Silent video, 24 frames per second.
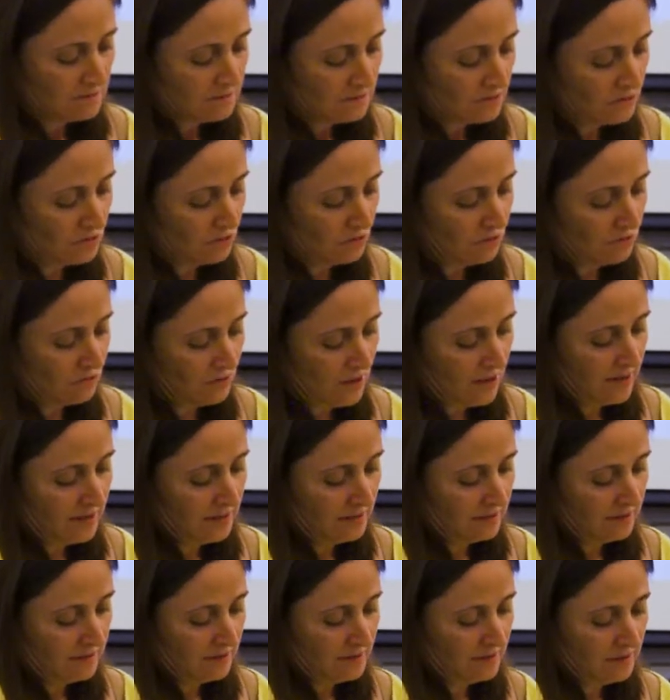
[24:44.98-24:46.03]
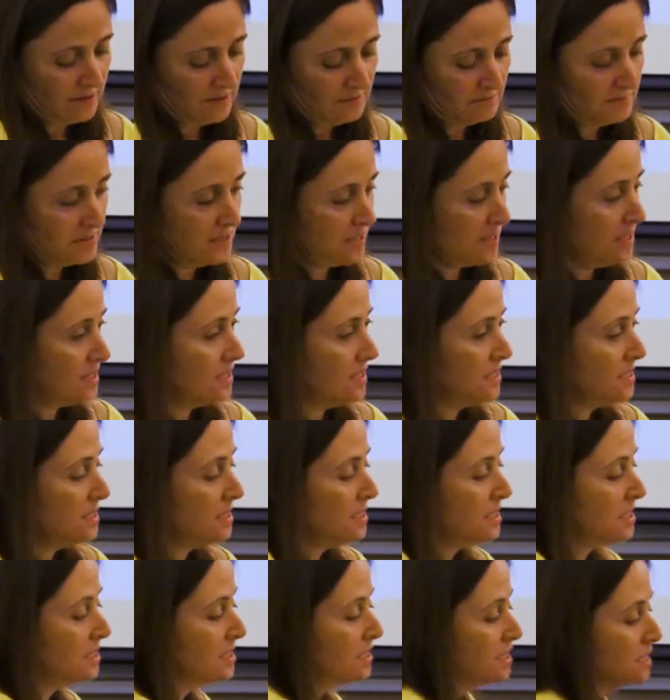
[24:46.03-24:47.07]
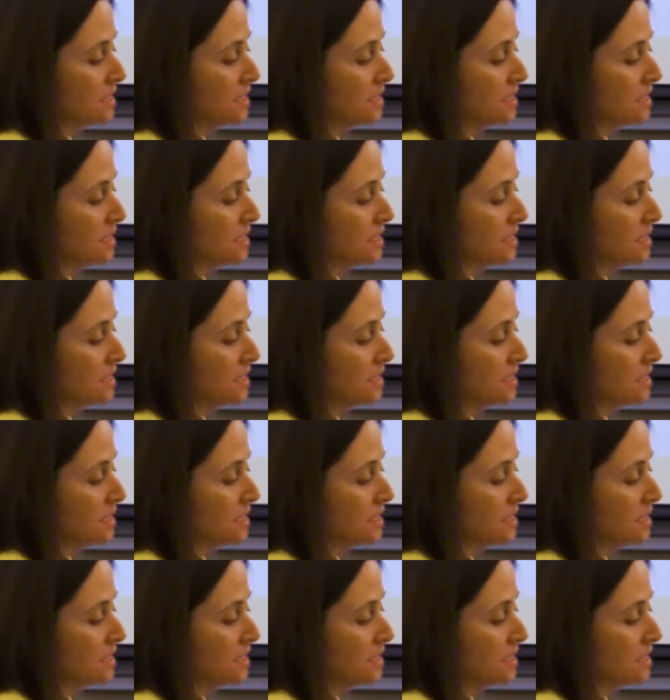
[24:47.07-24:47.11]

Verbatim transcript: So I think I'm done.